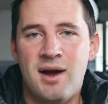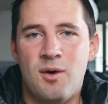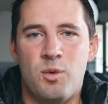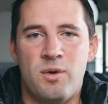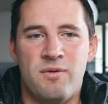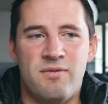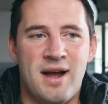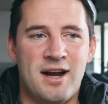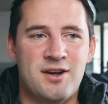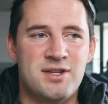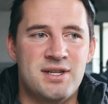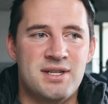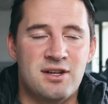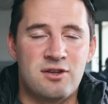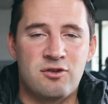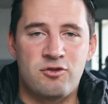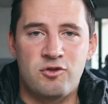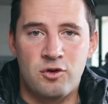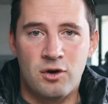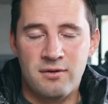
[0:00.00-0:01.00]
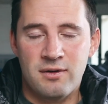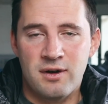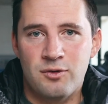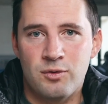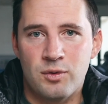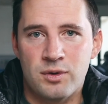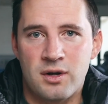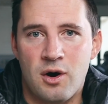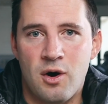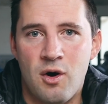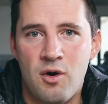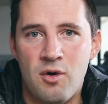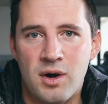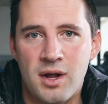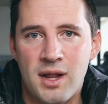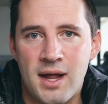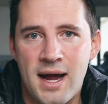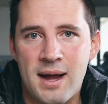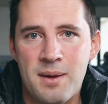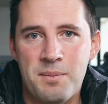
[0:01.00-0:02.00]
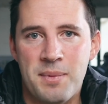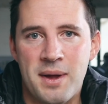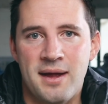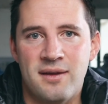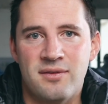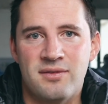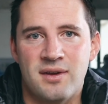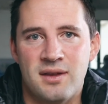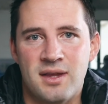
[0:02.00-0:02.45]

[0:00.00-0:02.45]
We've actually done surveys with our own client base,